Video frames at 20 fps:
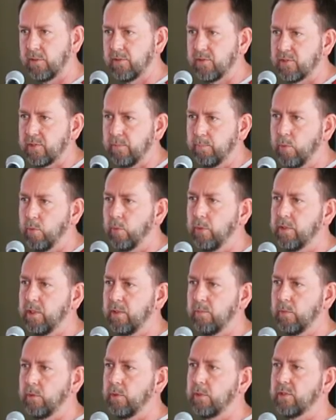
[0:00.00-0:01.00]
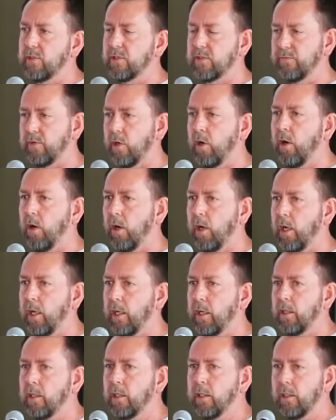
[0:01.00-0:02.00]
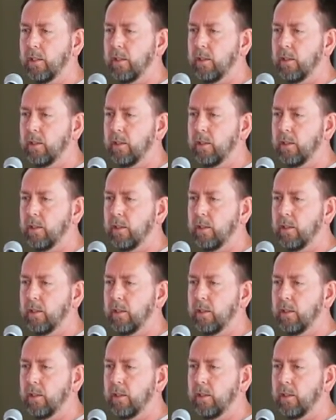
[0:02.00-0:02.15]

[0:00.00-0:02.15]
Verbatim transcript: and to support the emergence of a higher